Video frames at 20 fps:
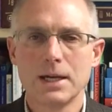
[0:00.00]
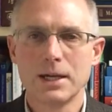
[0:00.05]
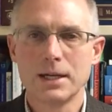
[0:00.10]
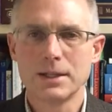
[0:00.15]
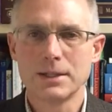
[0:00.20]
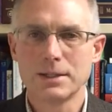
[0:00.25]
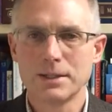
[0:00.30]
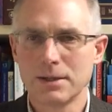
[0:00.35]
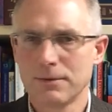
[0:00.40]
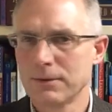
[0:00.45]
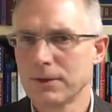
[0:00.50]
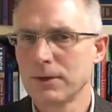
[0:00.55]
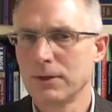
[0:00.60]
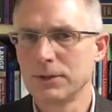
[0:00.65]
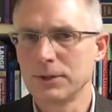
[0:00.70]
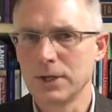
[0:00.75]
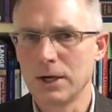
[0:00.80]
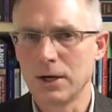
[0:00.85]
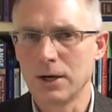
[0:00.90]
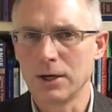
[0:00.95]
It's difficult
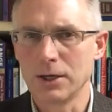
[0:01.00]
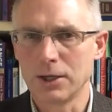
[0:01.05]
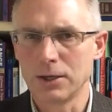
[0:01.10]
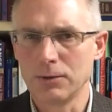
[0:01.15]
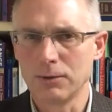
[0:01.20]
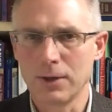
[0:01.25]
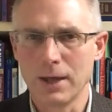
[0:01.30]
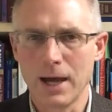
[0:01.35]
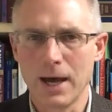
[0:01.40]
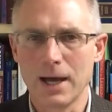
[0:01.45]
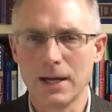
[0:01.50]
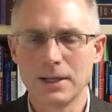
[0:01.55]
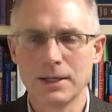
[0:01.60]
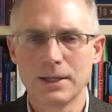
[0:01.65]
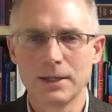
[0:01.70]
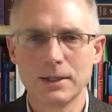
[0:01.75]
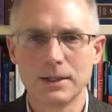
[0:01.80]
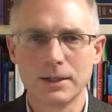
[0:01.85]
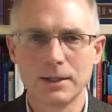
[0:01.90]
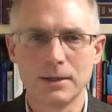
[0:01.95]
to argue that.
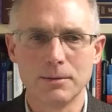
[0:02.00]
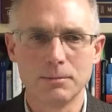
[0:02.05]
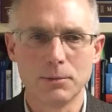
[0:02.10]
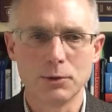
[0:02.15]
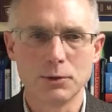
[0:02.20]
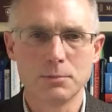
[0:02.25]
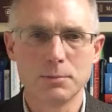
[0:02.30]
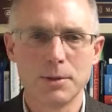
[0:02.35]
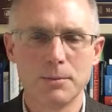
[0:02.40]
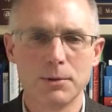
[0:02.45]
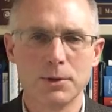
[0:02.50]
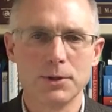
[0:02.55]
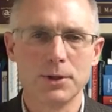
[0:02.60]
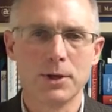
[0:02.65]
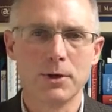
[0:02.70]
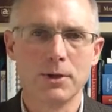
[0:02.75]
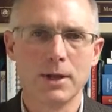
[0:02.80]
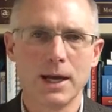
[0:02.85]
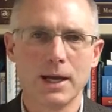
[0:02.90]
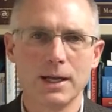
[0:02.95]
Most people
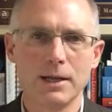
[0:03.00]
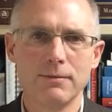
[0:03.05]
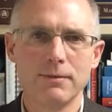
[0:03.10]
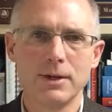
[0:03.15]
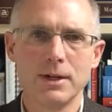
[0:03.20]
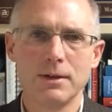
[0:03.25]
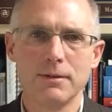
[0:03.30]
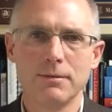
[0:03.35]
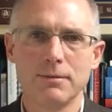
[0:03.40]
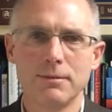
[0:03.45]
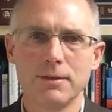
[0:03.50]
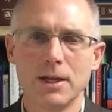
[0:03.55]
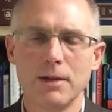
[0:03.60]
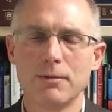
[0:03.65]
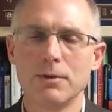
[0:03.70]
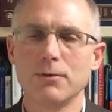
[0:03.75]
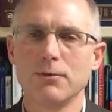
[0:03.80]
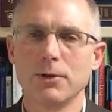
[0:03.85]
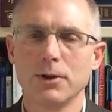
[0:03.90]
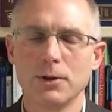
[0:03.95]
know that,
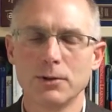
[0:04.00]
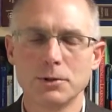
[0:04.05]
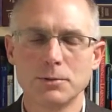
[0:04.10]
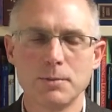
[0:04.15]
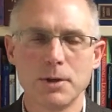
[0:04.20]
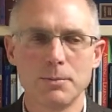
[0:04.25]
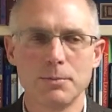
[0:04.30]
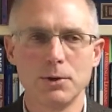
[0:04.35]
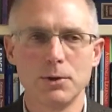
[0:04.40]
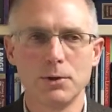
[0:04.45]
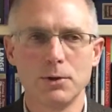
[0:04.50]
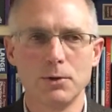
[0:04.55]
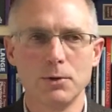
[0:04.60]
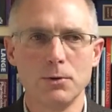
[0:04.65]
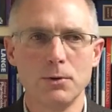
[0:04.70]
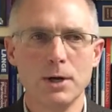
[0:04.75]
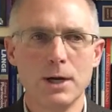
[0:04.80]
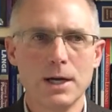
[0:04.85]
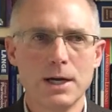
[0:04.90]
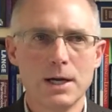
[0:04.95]
even for those people
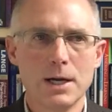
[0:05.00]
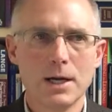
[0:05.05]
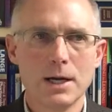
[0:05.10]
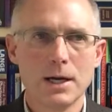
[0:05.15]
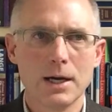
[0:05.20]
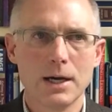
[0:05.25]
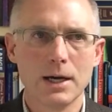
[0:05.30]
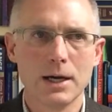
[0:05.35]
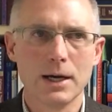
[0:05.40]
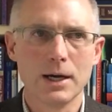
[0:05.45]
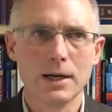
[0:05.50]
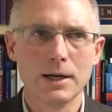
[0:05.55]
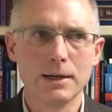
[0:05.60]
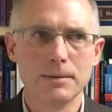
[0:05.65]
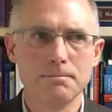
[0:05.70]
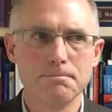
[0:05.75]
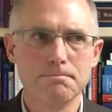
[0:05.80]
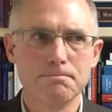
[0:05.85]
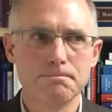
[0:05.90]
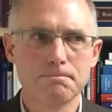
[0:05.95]
who
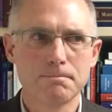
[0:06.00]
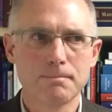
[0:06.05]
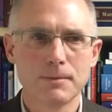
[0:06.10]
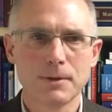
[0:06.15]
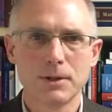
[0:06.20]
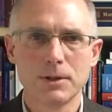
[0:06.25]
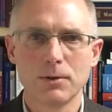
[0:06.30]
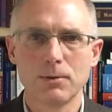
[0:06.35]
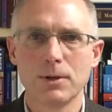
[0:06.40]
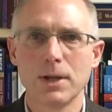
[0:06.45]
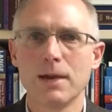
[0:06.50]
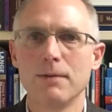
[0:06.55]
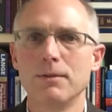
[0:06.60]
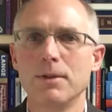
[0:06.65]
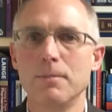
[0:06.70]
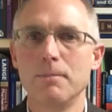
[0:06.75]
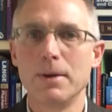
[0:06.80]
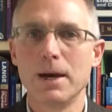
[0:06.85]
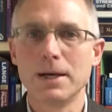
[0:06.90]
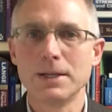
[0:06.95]
don't have the
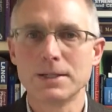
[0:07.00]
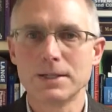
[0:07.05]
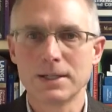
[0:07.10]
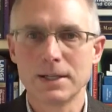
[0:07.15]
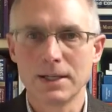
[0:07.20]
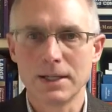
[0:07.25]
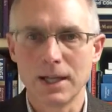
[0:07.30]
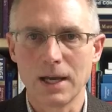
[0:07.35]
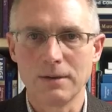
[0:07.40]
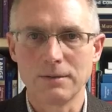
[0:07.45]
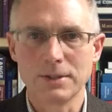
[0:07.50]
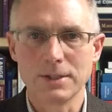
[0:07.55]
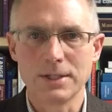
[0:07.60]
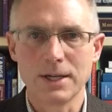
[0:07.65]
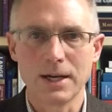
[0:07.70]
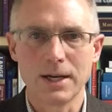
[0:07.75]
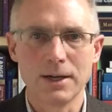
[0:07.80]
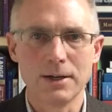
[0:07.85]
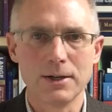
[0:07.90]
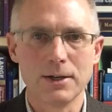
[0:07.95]
best
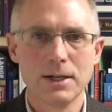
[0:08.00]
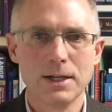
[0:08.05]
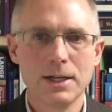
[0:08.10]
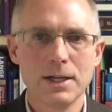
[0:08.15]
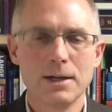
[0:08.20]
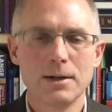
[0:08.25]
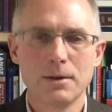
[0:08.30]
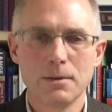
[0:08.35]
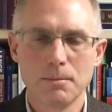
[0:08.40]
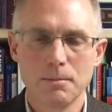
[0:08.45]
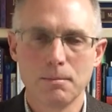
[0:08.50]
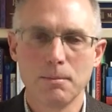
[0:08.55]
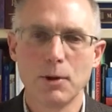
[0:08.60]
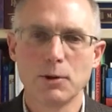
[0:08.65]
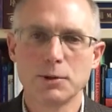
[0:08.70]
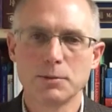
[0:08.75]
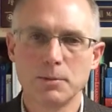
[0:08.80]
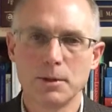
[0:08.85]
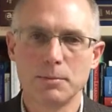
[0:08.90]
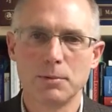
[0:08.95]
lifestyle,
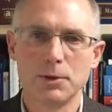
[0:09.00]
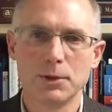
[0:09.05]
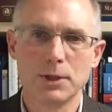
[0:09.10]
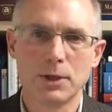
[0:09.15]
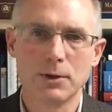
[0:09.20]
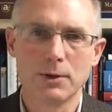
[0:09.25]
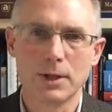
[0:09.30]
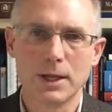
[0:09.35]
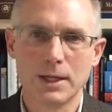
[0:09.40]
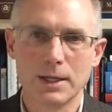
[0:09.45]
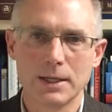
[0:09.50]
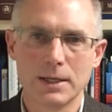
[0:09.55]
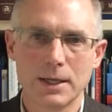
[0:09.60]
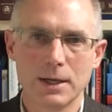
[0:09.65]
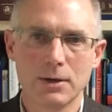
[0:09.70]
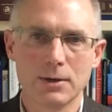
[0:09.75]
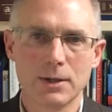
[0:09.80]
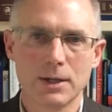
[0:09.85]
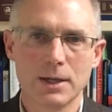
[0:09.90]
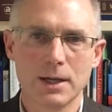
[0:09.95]
most people know that a
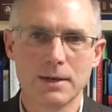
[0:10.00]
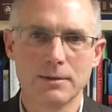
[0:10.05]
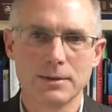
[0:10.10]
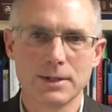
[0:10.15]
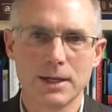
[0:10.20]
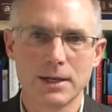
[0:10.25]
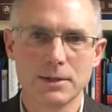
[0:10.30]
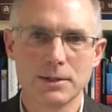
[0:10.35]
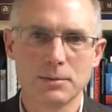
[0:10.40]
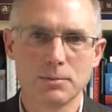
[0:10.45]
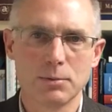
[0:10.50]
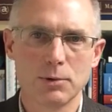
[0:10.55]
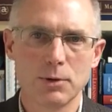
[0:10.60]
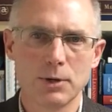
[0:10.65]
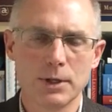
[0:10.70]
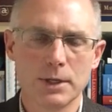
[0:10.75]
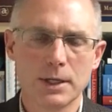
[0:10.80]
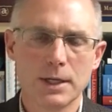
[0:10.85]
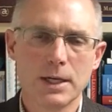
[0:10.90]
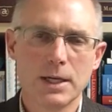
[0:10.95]
healthy lifestyle is
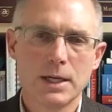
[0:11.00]
important.